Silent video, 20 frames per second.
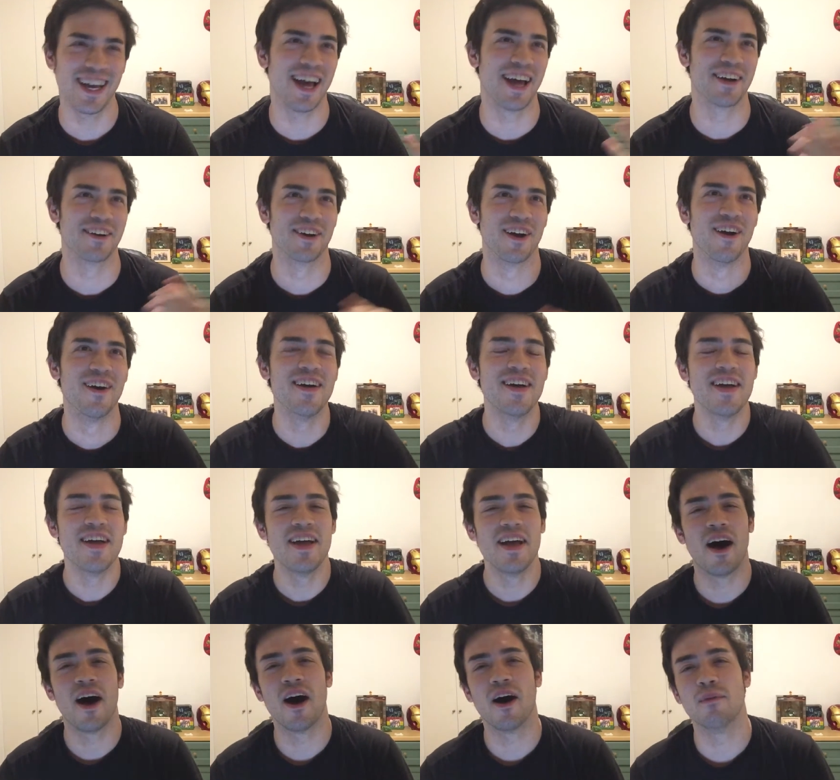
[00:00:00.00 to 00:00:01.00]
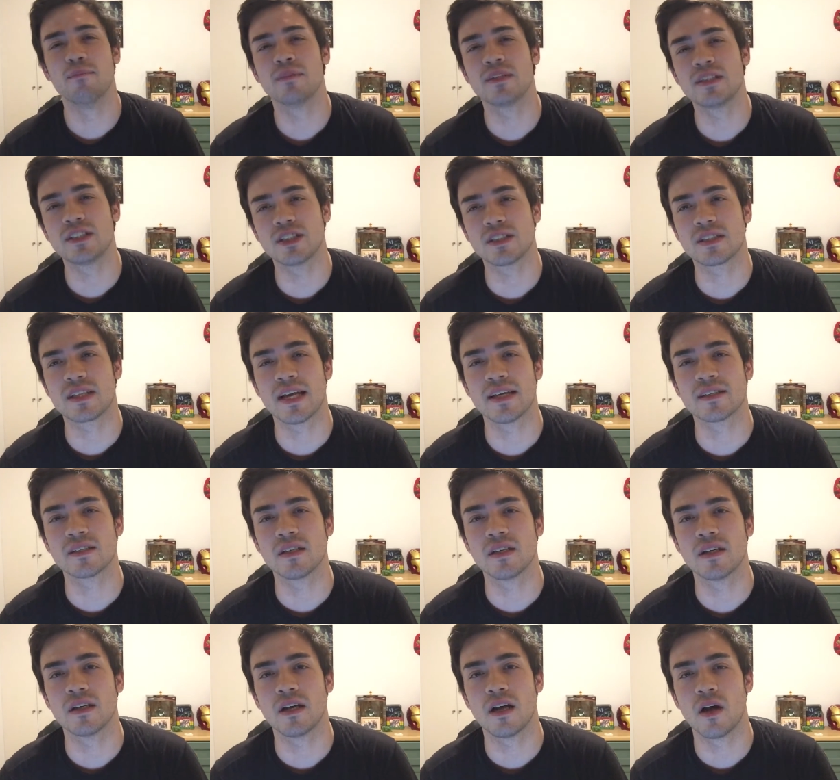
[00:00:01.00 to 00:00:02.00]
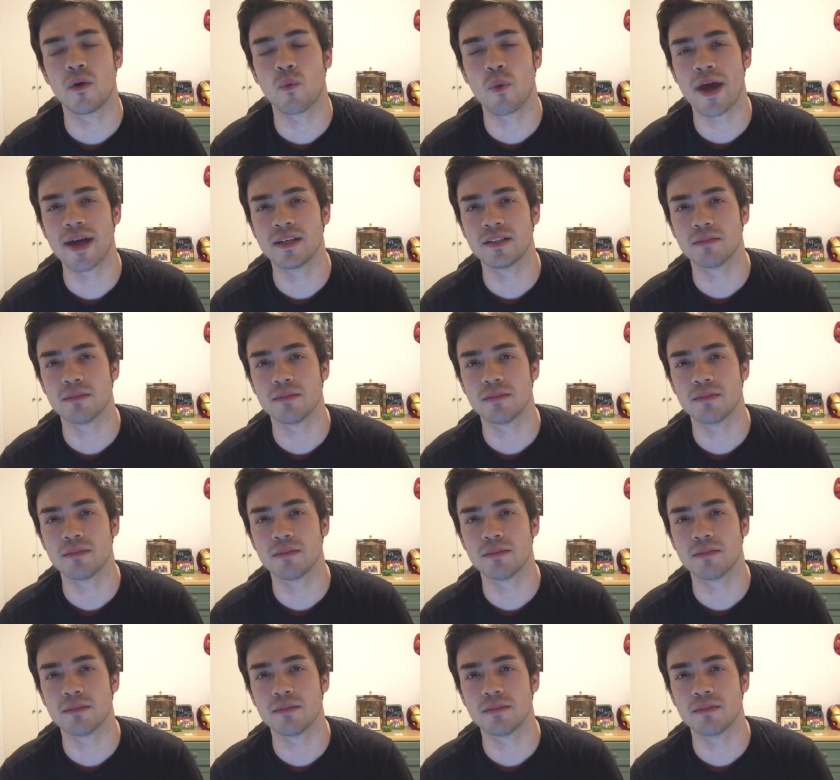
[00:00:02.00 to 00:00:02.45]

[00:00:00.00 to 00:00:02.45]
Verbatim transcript: I don't know. Um, just as a, a, way